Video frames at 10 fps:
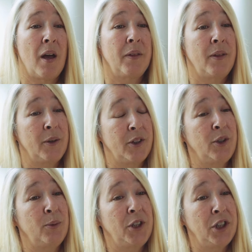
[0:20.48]
that
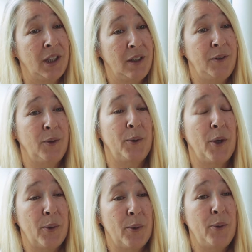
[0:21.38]
you achieve your
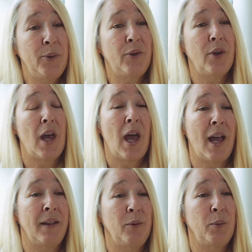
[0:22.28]
goals
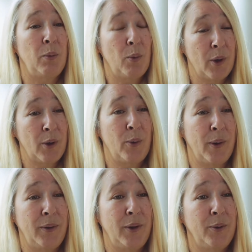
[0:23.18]
and that we work
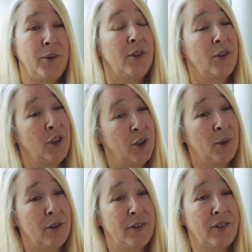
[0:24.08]
with you so that you
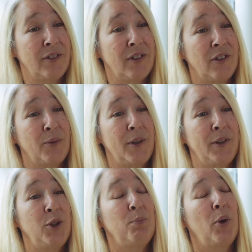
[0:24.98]
are as successful
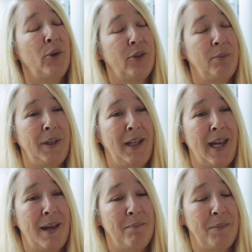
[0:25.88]
as you possibly
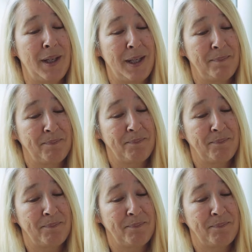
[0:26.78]
can be.